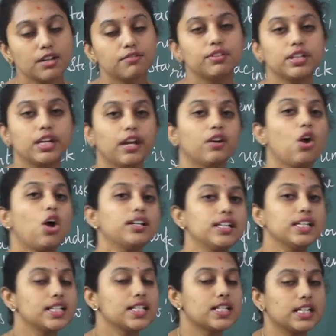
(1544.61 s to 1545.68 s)
we
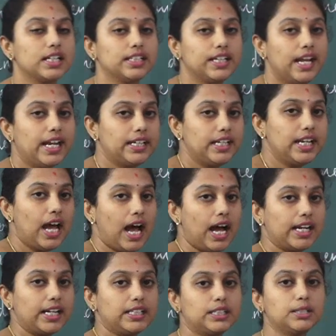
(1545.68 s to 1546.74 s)
cannot insert any
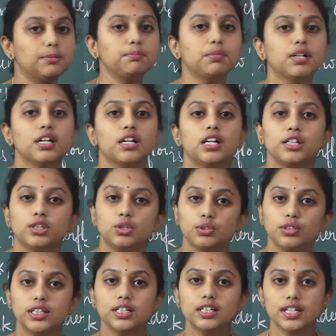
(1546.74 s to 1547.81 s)
item to
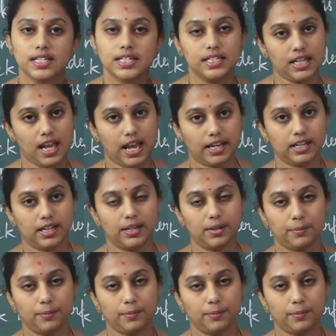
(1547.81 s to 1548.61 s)
the stack.